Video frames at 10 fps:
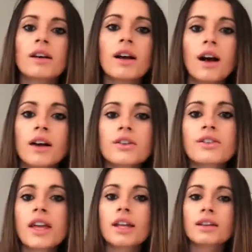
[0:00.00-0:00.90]

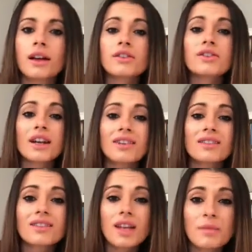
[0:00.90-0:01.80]
understanding the
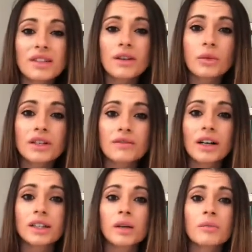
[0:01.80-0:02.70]
schemas that we
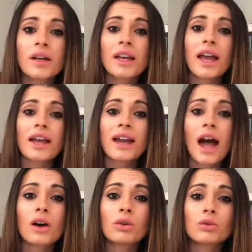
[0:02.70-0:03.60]
develop and
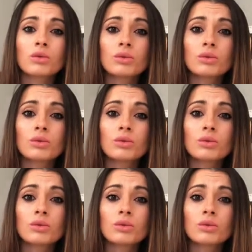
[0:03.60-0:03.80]
how